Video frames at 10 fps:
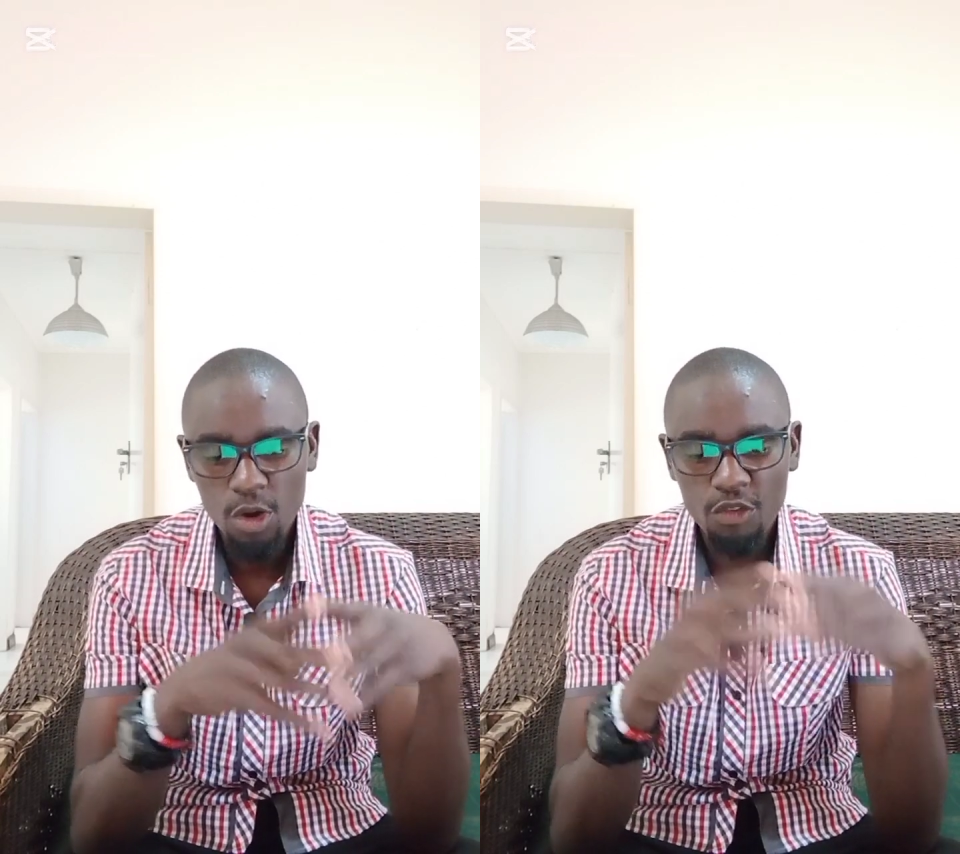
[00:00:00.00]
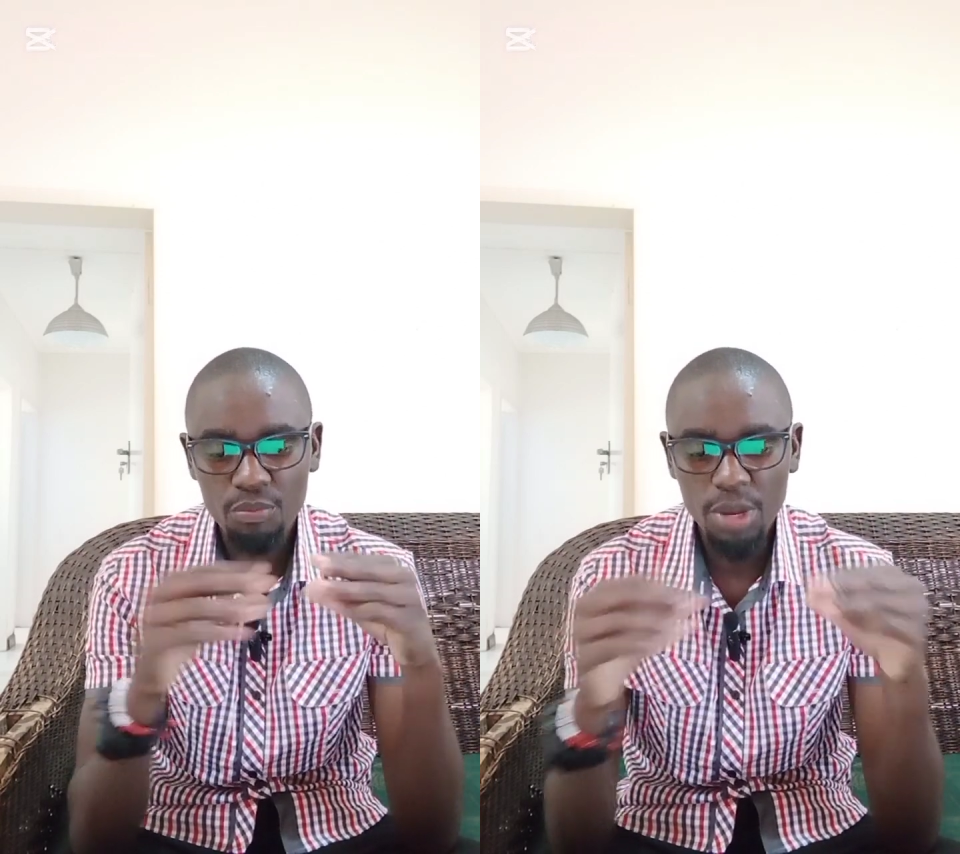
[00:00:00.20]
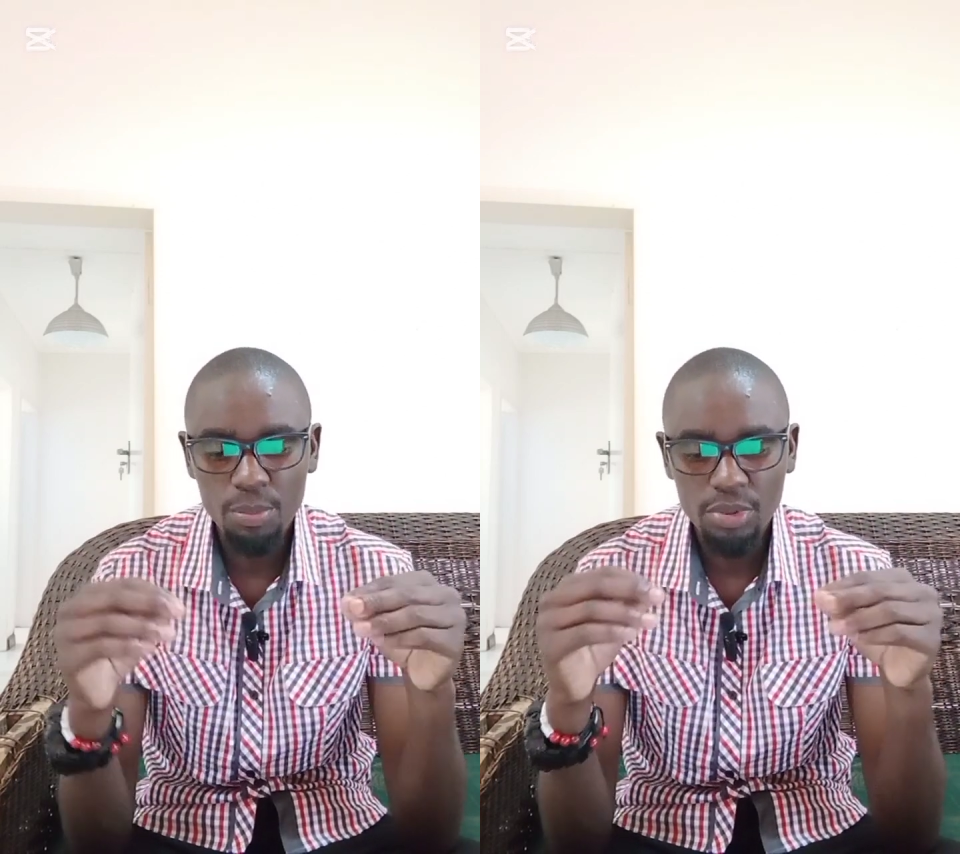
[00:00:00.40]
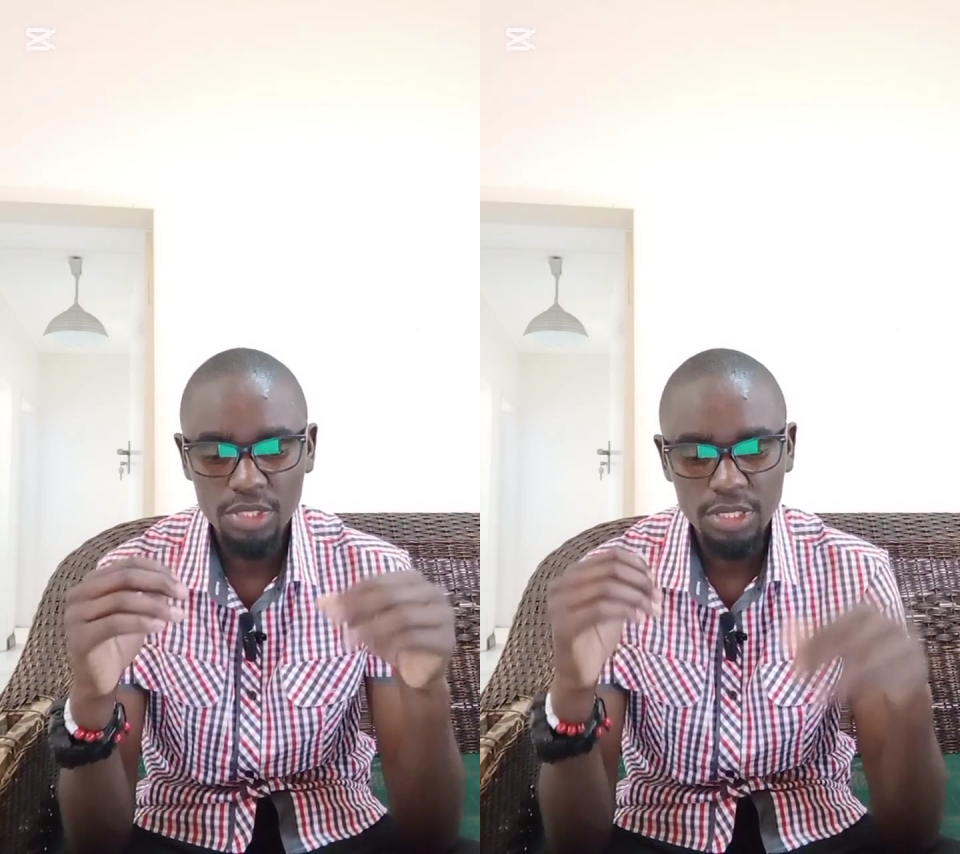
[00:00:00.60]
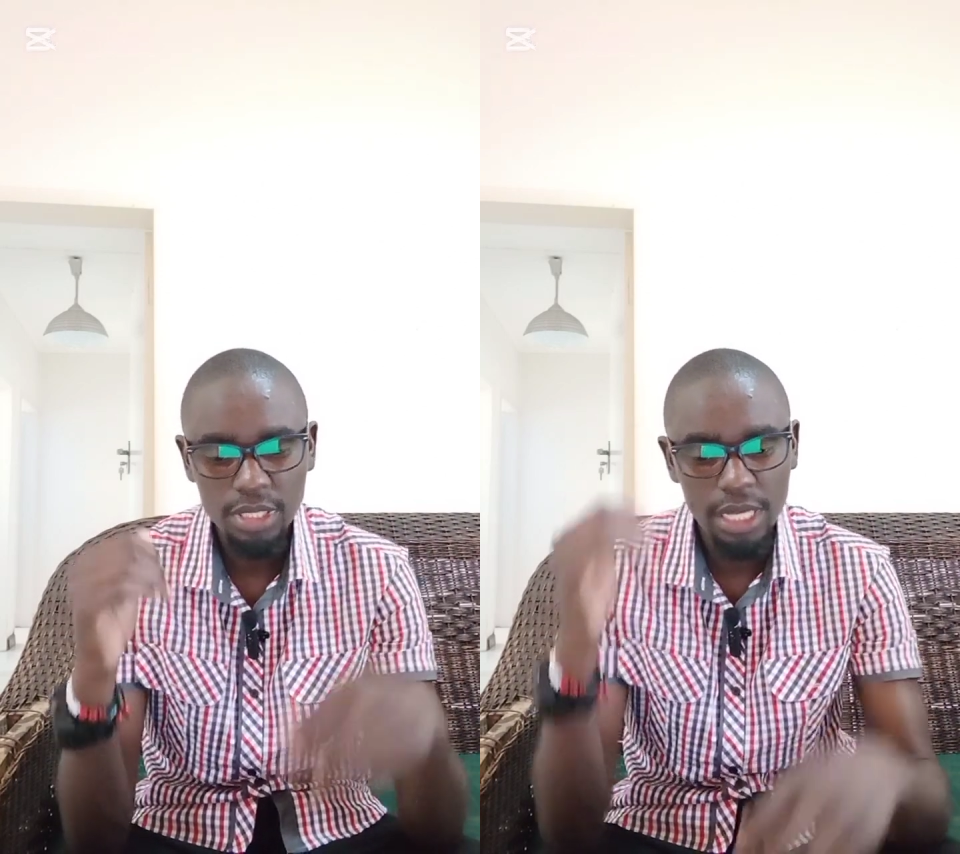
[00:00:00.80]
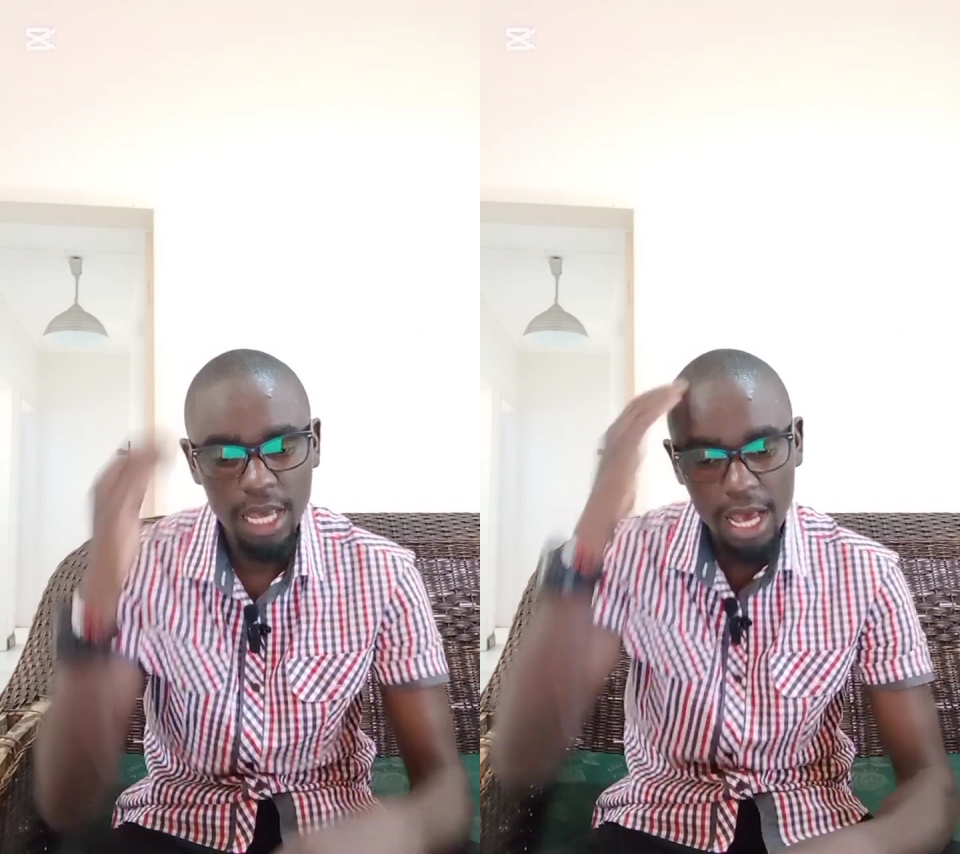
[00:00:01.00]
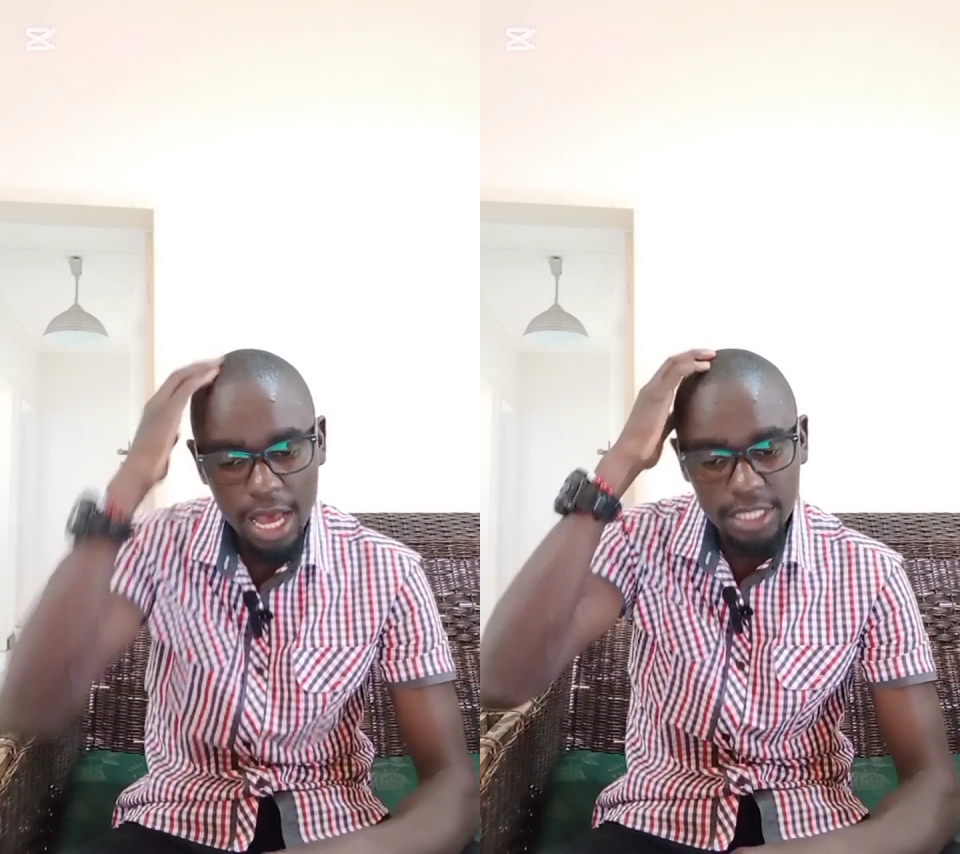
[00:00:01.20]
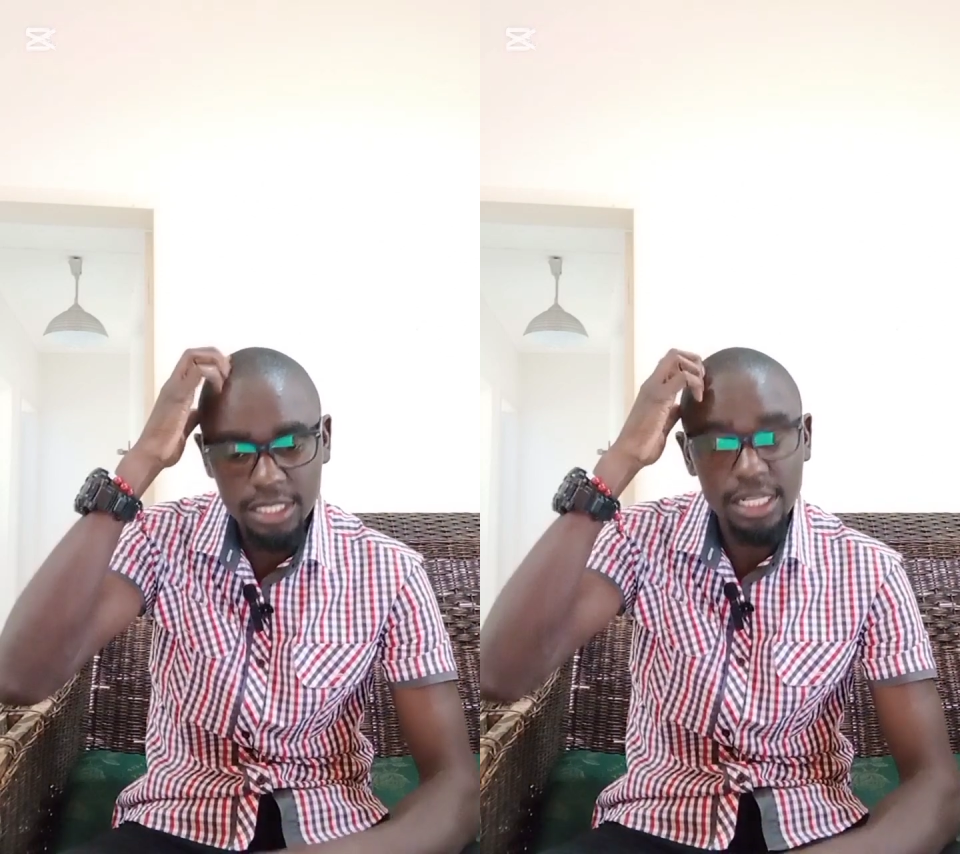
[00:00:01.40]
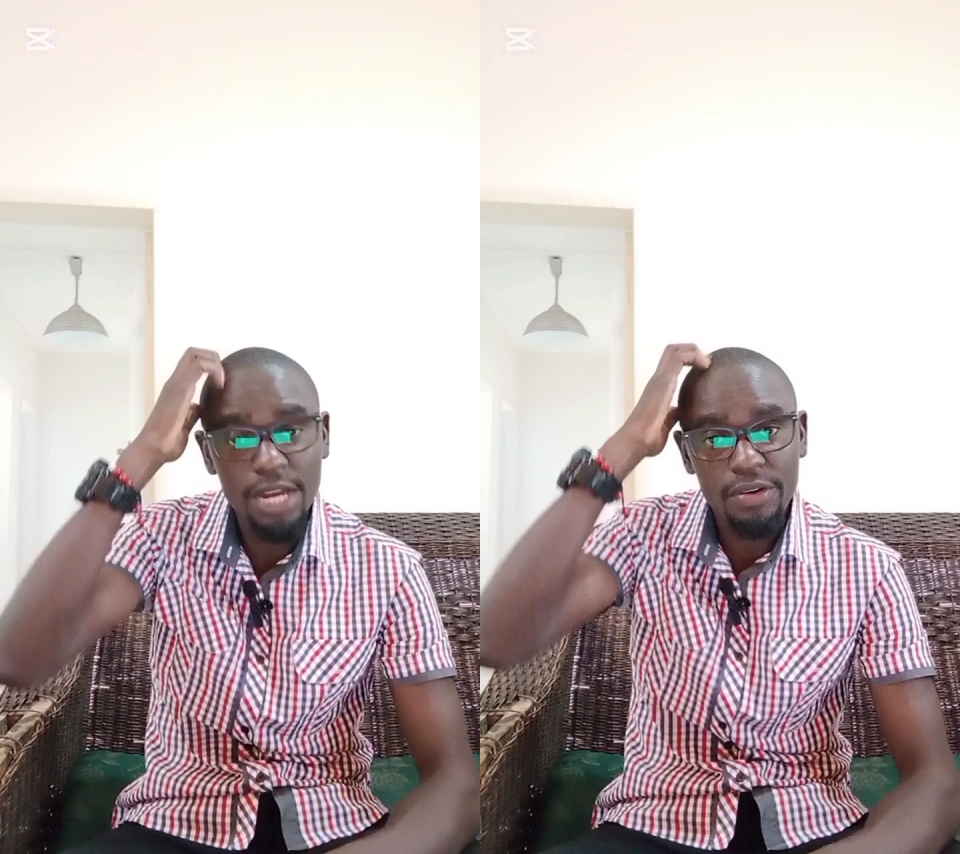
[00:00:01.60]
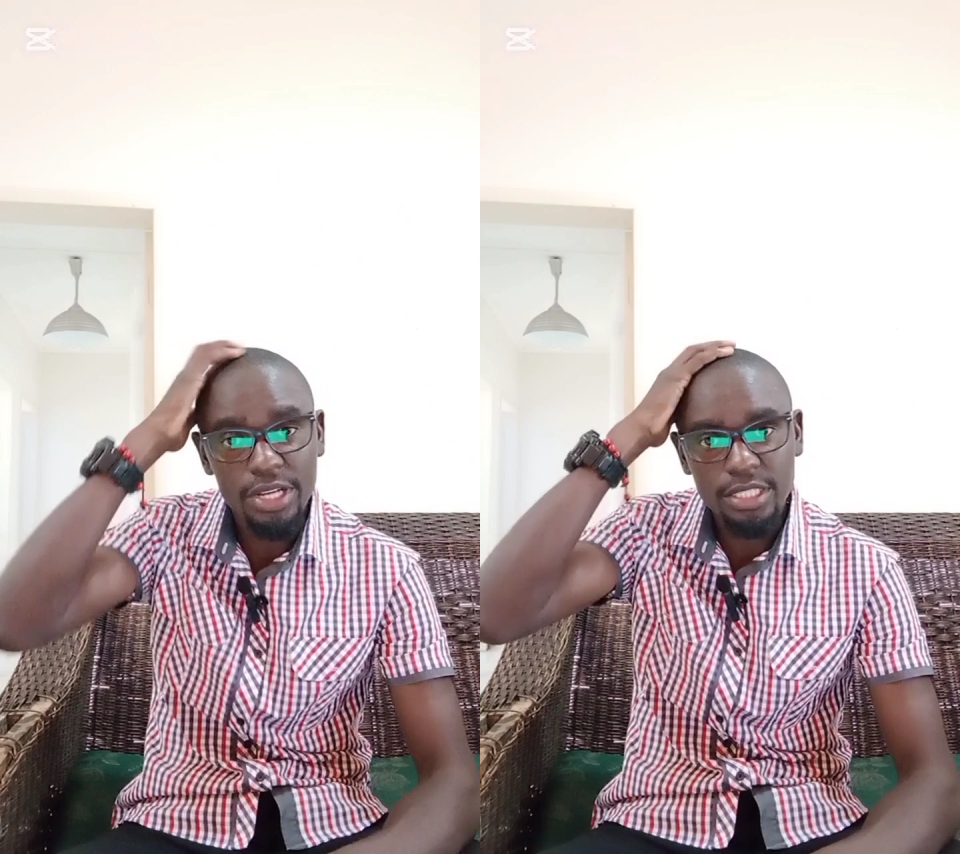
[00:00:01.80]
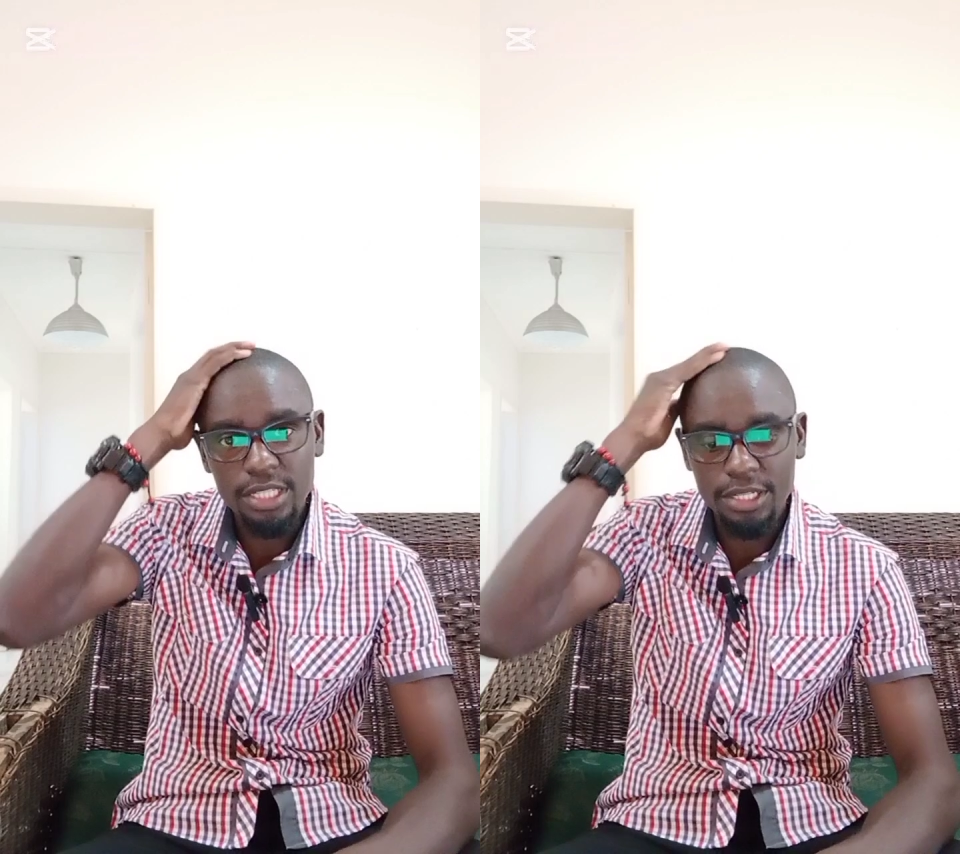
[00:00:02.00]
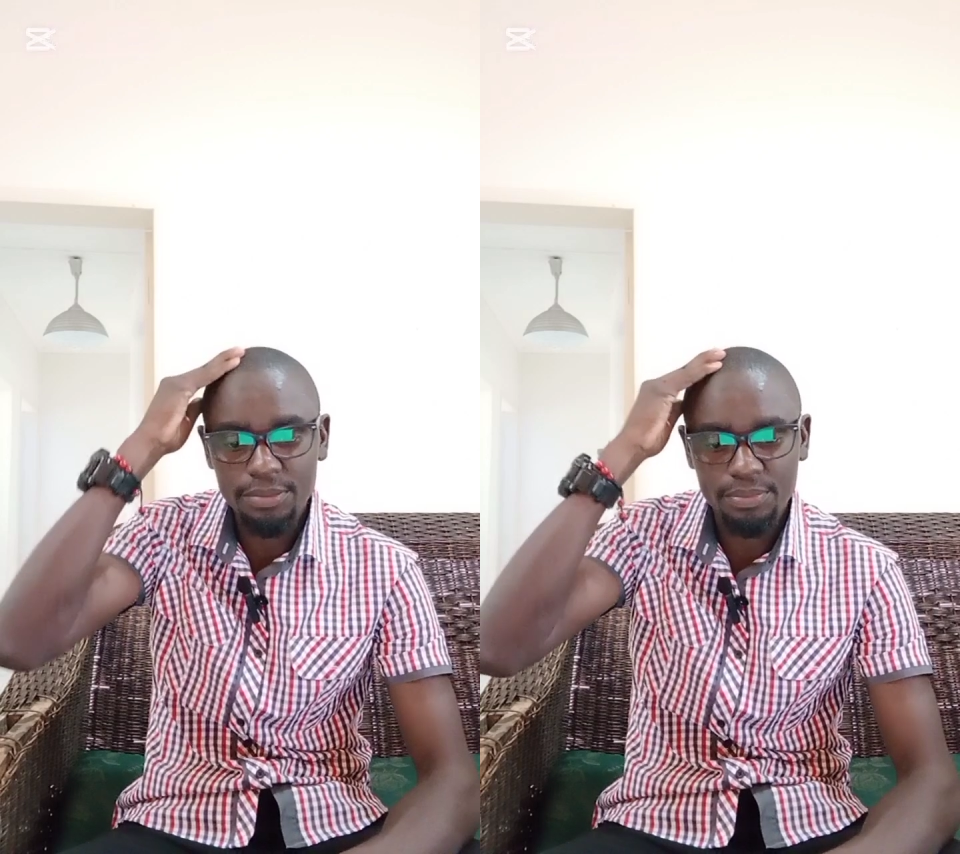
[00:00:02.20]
of purpose and direction.